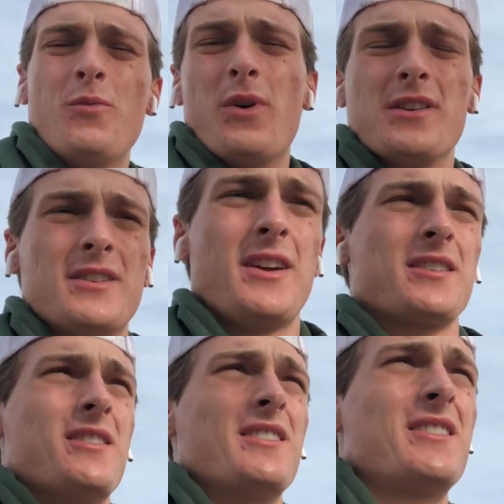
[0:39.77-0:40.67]
West
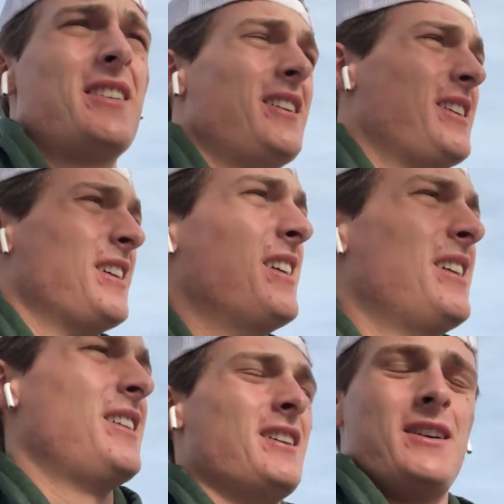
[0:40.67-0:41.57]
Texas.
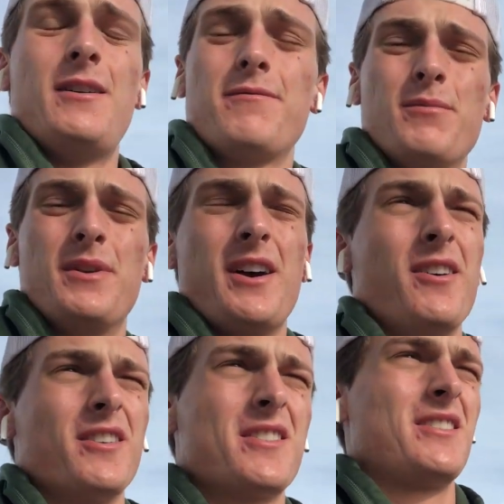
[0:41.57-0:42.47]
I'm from
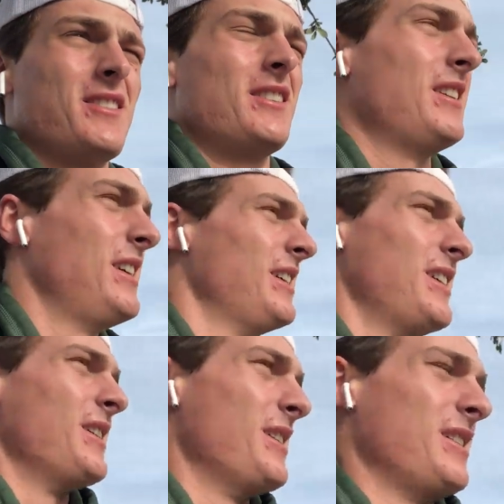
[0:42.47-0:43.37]
Dallas,
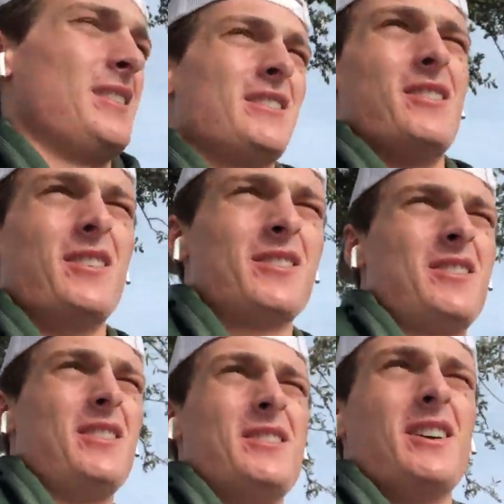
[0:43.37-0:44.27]
so
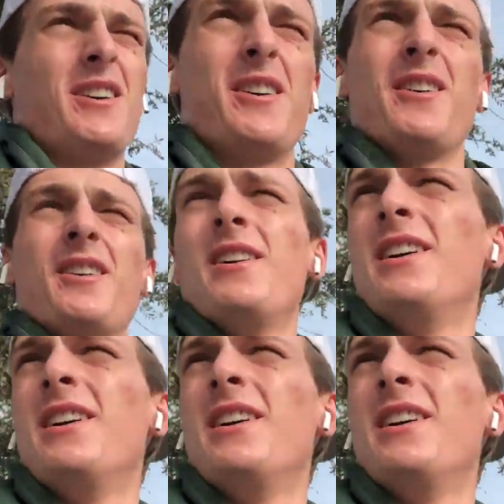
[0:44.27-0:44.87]
it's out here.